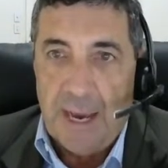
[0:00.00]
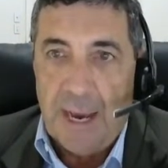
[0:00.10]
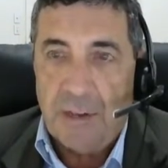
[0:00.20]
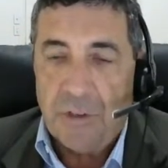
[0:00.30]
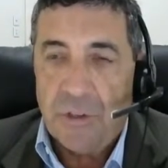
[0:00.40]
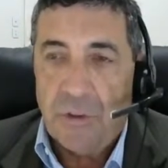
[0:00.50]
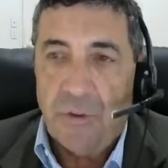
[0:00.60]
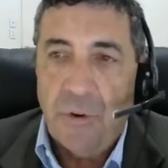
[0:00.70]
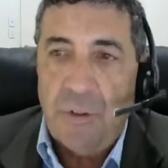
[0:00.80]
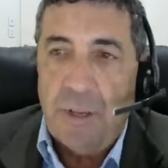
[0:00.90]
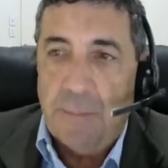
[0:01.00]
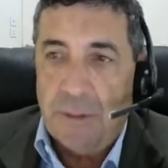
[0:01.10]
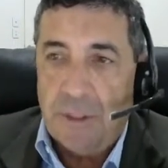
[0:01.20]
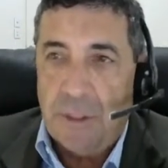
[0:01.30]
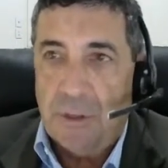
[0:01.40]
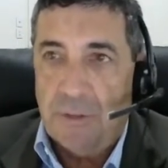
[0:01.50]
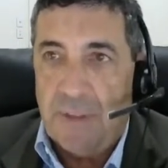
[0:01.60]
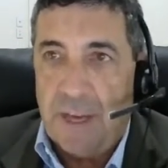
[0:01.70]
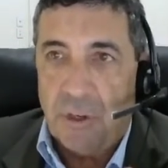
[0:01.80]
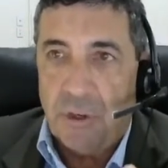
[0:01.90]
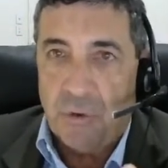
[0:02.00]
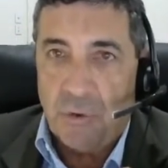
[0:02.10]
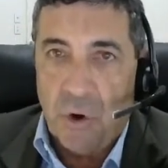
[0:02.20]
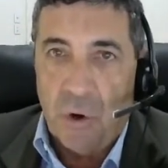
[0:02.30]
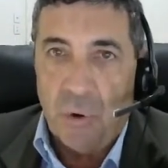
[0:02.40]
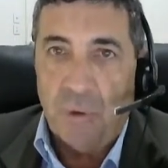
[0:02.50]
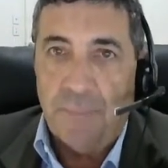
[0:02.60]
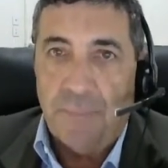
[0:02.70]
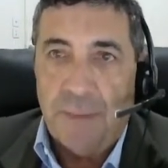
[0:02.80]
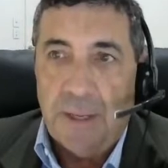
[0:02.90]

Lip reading: And it's through the imposition of that control,